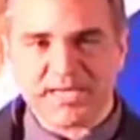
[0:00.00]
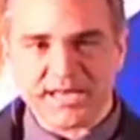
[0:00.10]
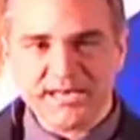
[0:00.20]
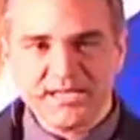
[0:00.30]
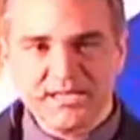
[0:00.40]

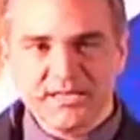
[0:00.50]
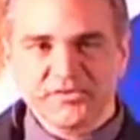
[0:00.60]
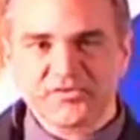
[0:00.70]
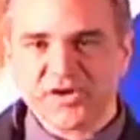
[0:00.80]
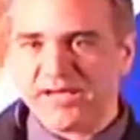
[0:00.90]
If
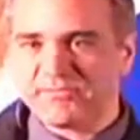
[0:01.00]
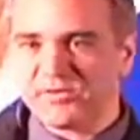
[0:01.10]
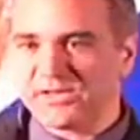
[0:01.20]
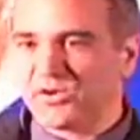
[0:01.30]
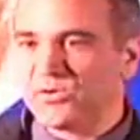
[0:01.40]
my stem
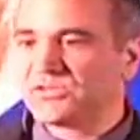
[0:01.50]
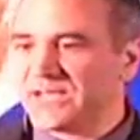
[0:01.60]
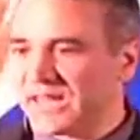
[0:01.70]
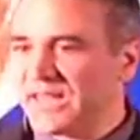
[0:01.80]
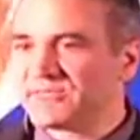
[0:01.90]
cell,
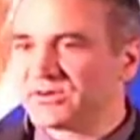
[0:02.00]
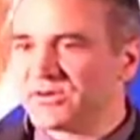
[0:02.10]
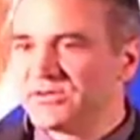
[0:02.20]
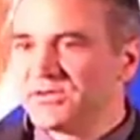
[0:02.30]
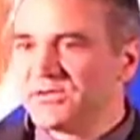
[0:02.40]
as a
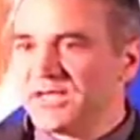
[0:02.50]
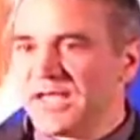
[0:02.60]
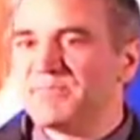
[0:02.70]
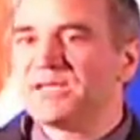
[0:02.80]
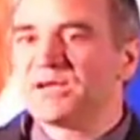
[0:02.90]
man,
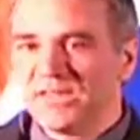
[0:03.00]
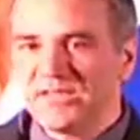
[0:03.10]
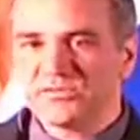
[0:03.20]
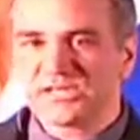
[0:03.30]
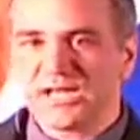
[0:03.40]

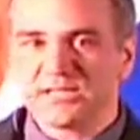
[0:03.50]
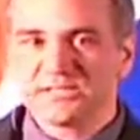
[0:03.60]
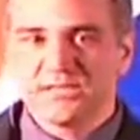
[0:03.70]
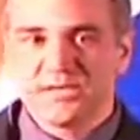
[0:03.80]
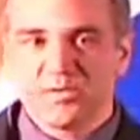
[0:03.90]
travel and go
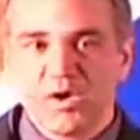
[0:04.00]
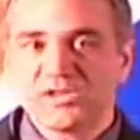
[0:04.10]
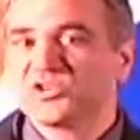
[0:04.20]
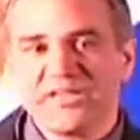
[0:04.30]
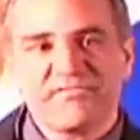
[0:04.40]
into that
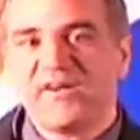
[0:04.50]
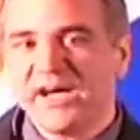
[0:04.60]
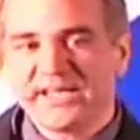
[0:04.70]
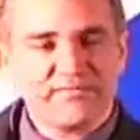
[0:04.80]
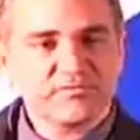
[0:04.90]
liver
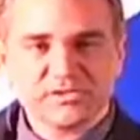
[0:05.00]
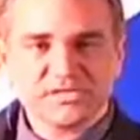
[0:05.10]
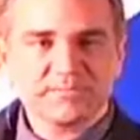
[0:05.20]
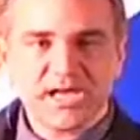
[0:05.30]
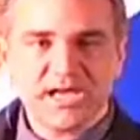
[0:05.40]
and become
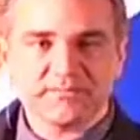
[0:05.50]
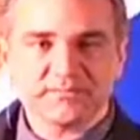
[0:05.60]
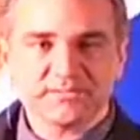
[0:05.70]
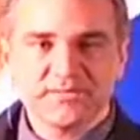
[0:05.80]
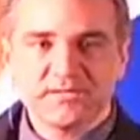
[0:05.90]
liver
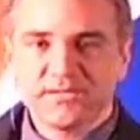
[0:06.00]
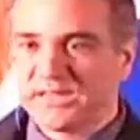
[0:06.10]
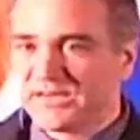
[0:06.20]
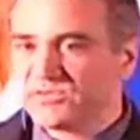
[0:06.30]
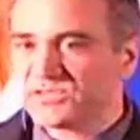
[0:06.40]
cells,
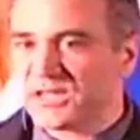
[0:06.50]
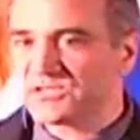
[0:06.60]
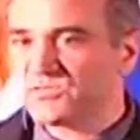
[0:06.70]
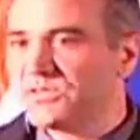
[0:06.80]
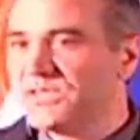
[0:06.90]
what should I
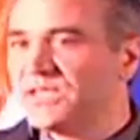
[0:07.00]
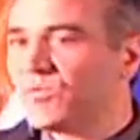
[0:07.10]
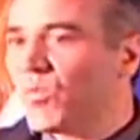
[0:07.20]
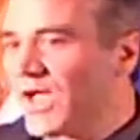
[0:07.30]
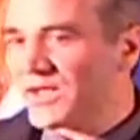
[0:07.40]
find after
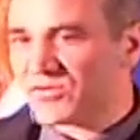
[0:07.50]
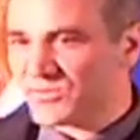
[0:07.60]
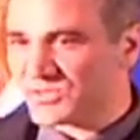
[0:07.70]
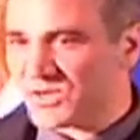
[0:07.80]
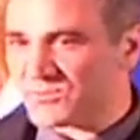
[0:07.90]
some
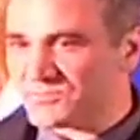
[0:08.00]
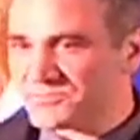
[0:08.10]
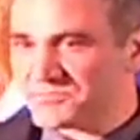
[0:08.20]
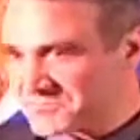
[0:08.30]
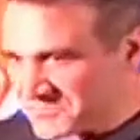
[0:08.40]
time?
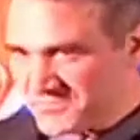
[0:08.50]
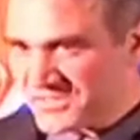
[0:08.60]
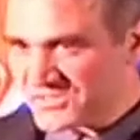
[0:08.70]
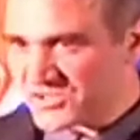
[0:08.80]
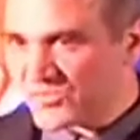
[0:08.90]
Liver
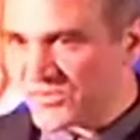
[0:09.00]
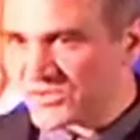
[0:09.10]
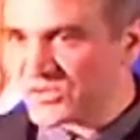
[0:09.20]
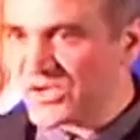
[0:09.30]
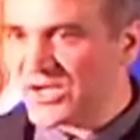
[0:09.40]
cells with
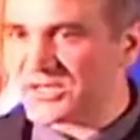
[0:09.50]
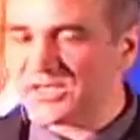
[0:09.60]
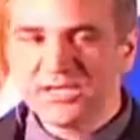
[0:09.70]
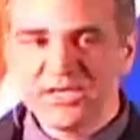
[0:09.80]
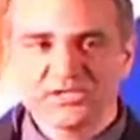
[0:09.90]
the Y
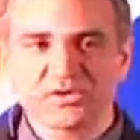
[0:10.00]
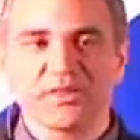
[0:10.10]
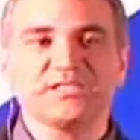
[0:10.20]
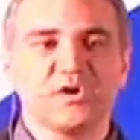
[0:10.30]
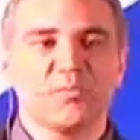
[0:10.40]
chromosome.